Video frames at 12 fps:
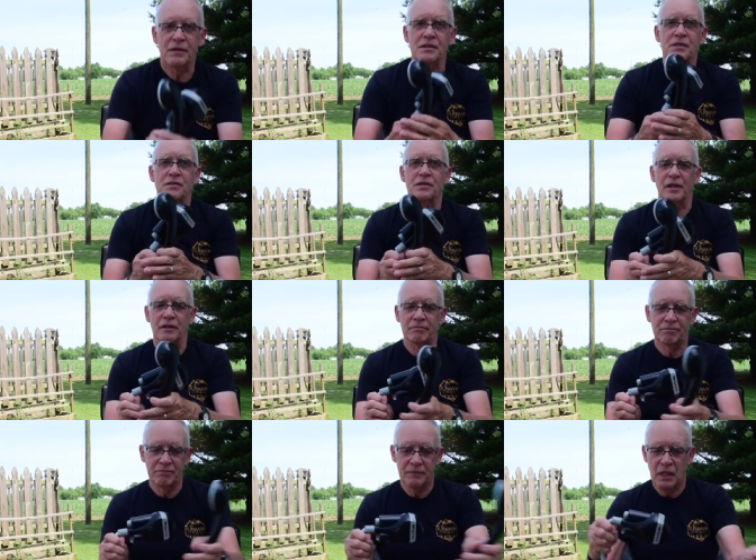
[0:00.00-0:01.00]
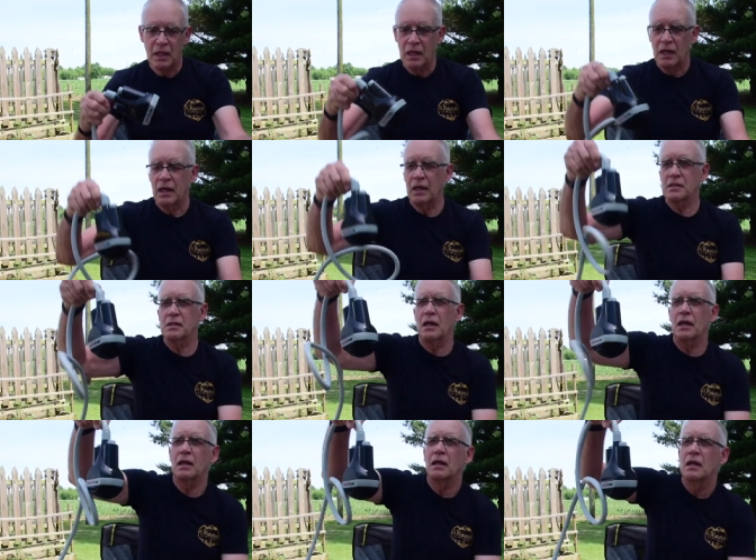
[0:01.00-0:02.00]
this is it. It's
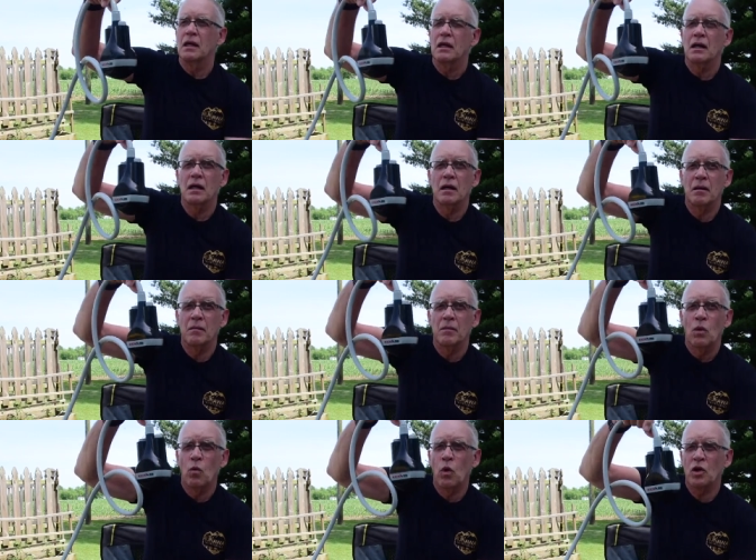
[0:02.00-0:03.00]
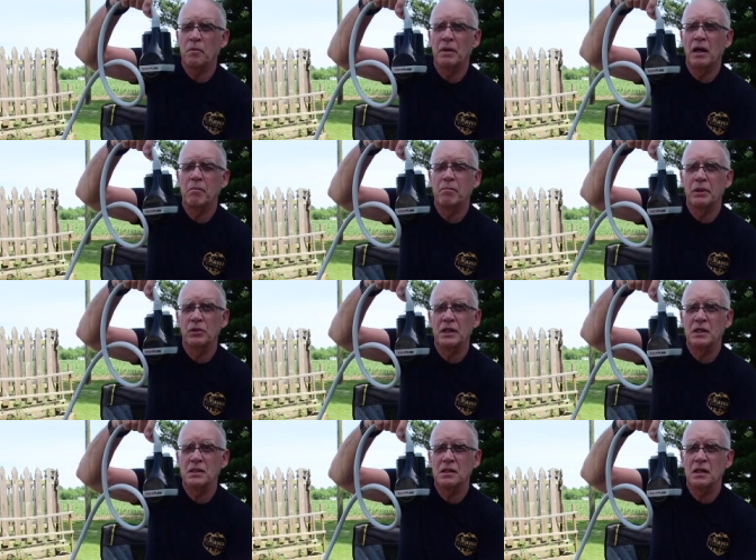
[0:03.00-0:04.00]
a uh, water pump built
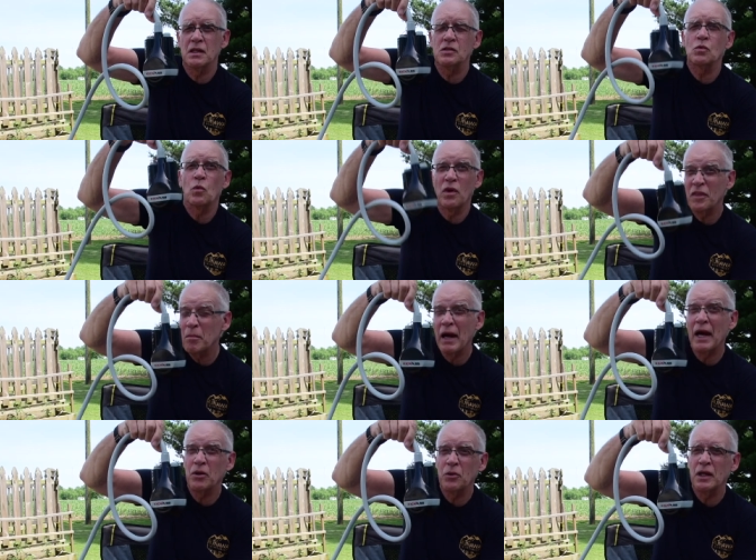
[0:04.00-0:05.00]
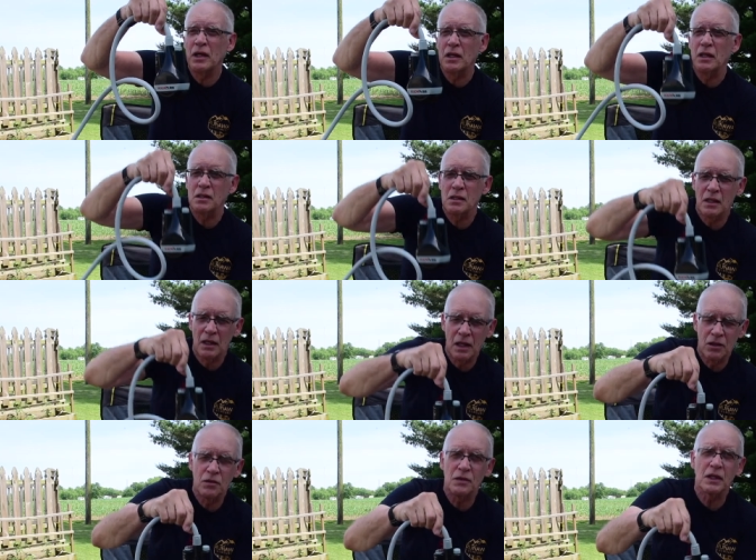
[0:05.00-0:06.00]
into this with a battery in it. And
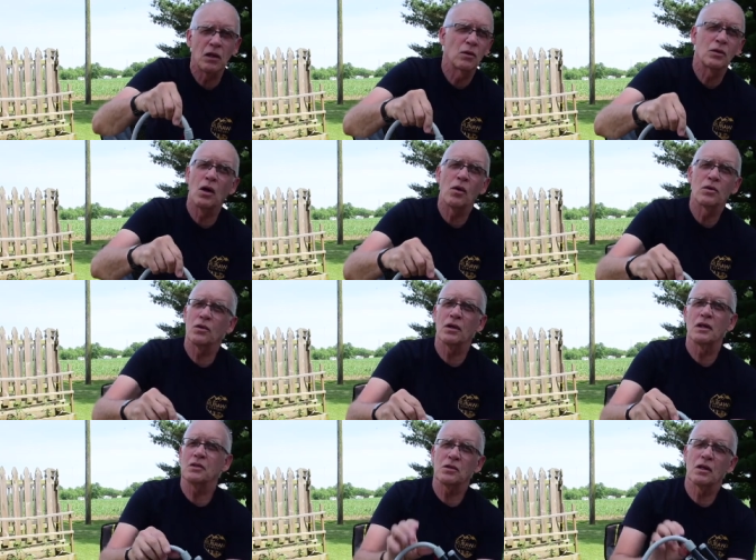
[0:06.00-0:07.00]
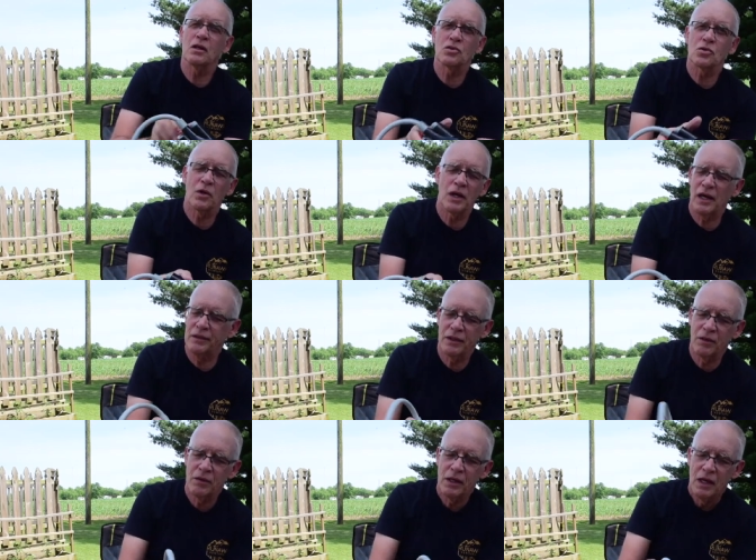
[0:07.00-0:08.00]
you're thinking, oh no, you're gonna, it's going to short out.
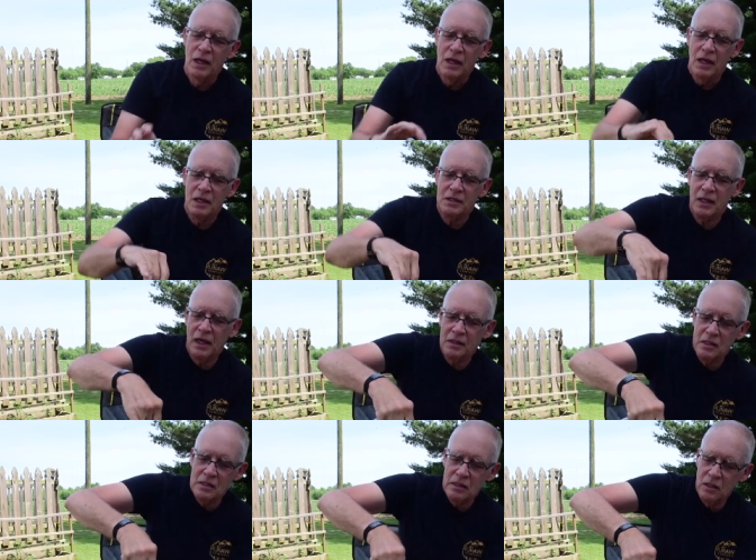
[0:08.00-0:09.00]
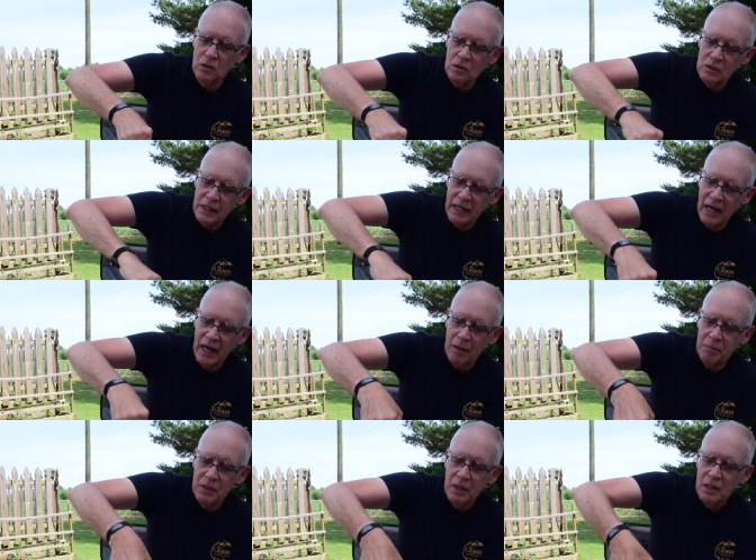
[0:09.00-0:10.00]
No. It's got this little
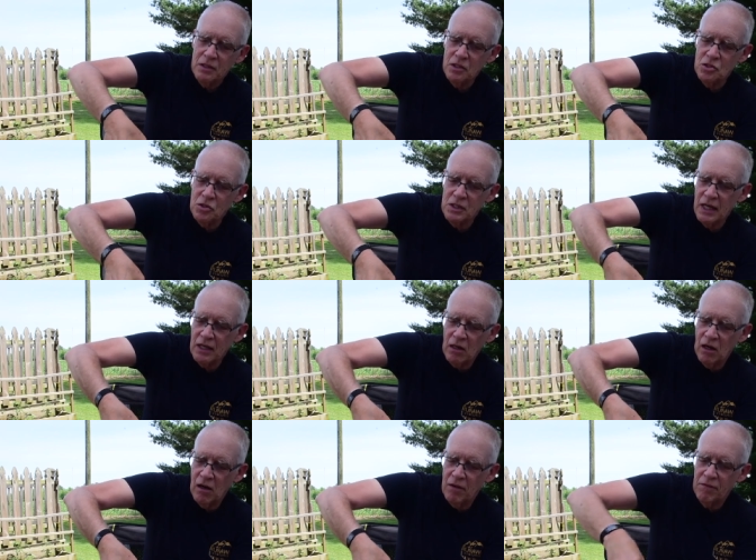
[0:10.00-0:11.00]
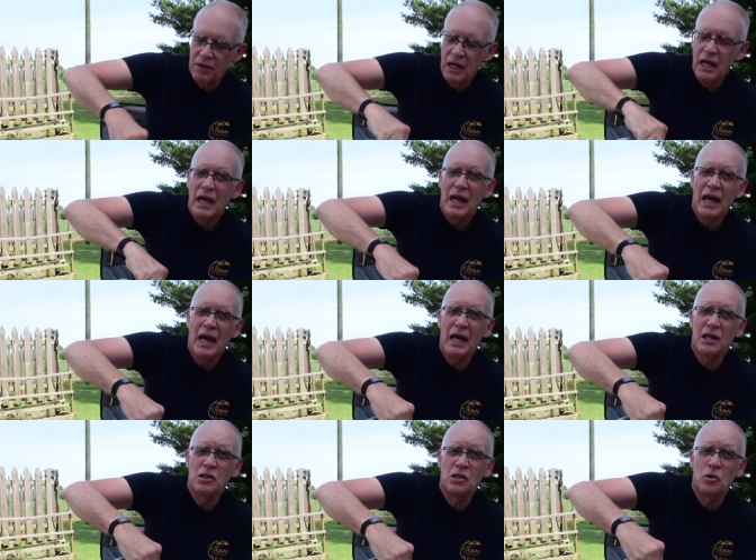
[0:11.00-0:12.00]
cap that you take off,
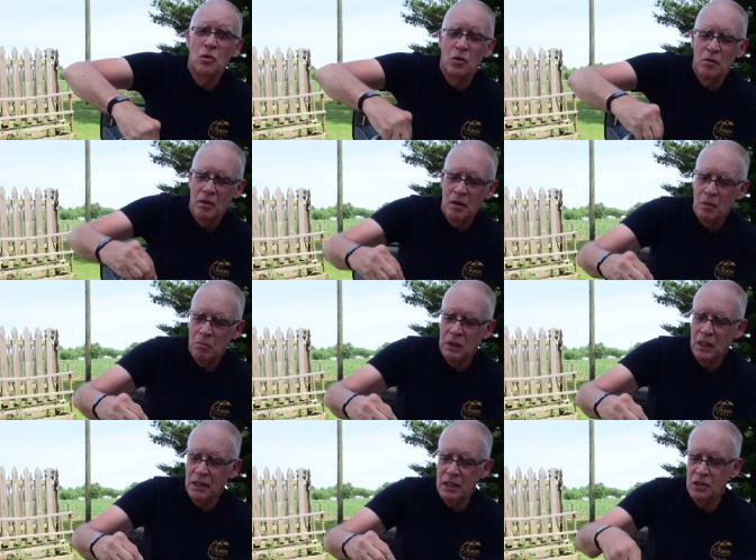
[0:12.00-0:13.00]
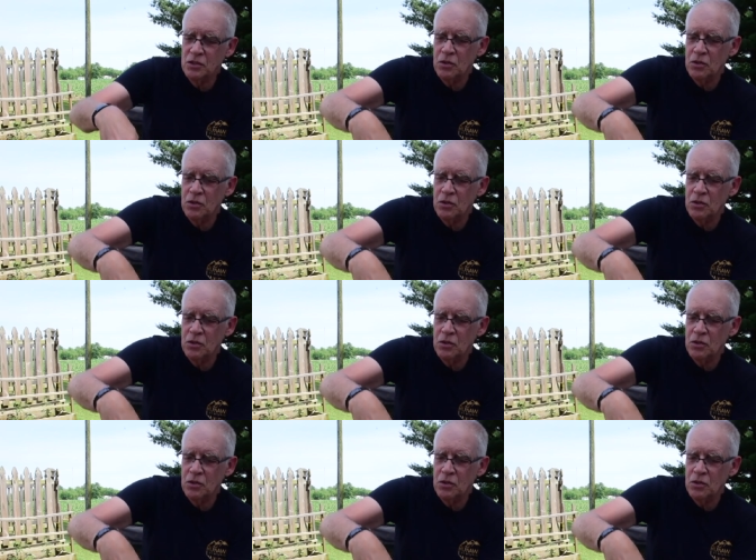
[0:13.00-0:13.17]
and you plug in